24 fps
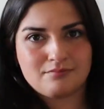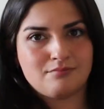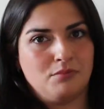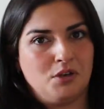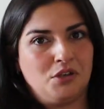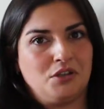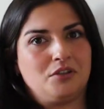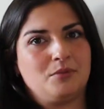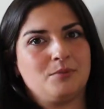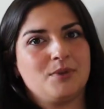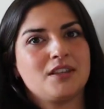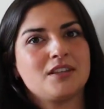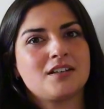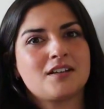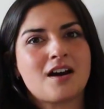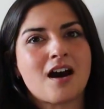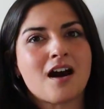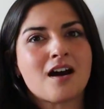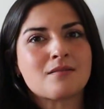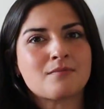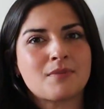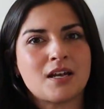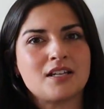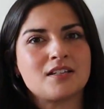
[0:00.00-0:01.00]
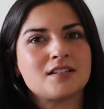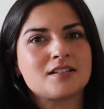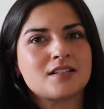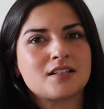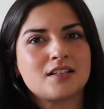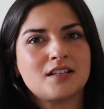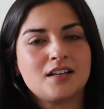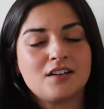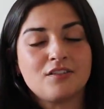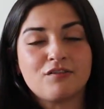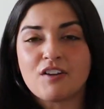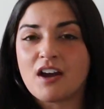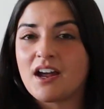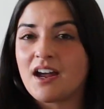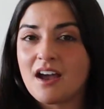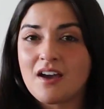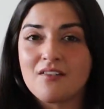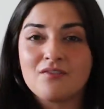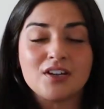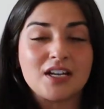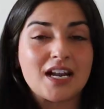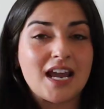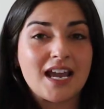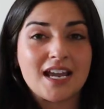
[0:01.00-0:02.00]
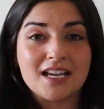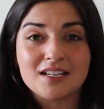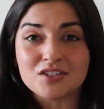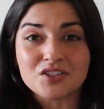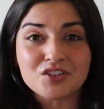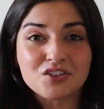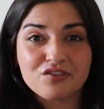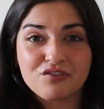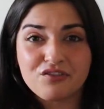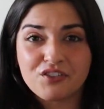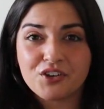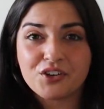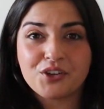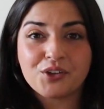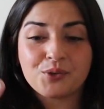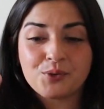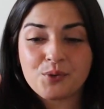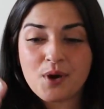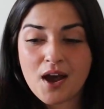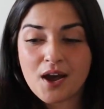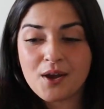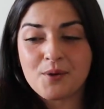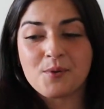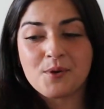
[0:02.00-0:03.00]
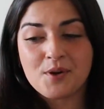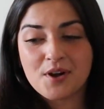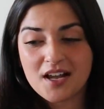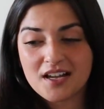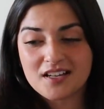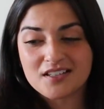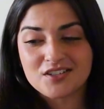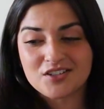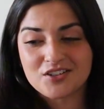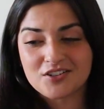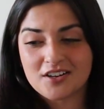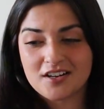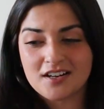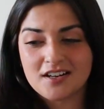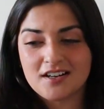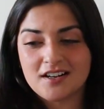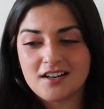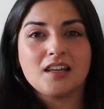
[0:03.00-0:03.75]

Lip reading: put them in the comments. If I have an answer for you, I will answer it.